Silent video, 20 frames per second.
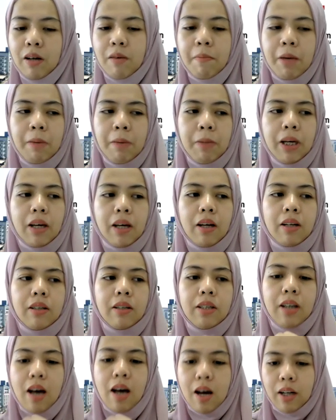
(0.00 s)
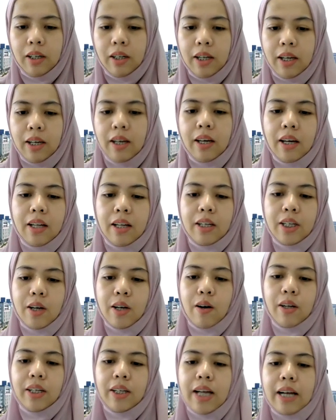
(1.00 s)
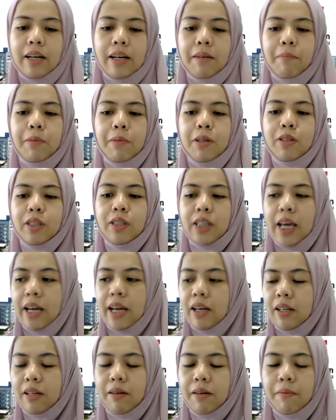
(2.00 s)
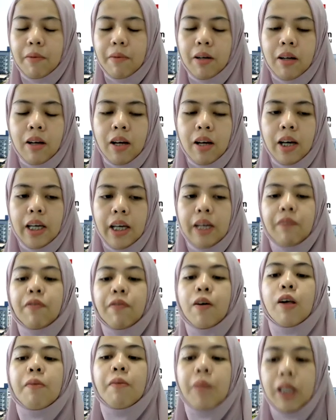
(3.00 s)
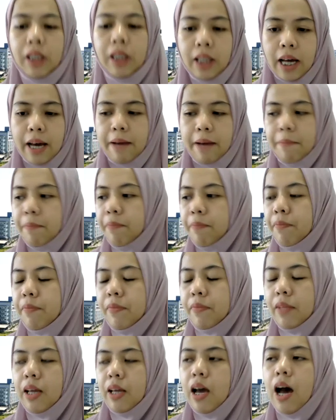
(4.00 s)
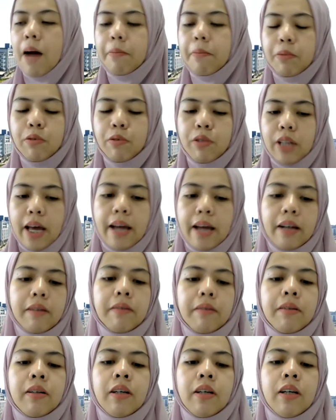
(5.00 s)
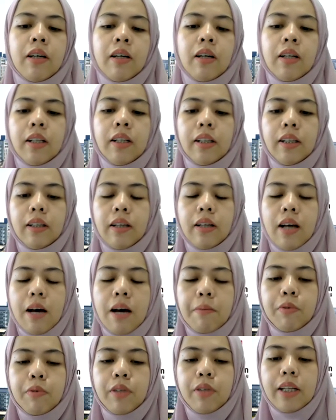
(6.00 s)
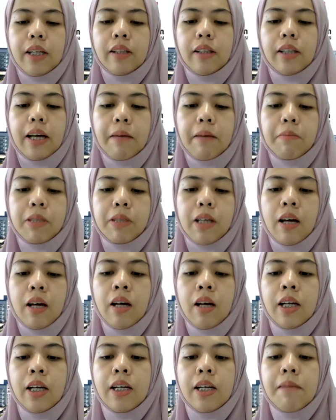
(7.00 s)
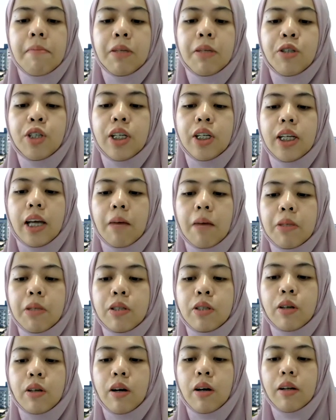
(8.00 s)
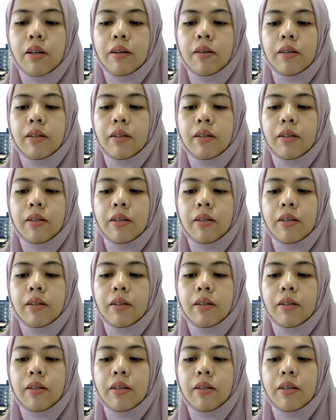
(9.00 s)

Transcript: maybe a dot that represents the evolving time, yeah, up to 10 times. Yeah, the machine can be sold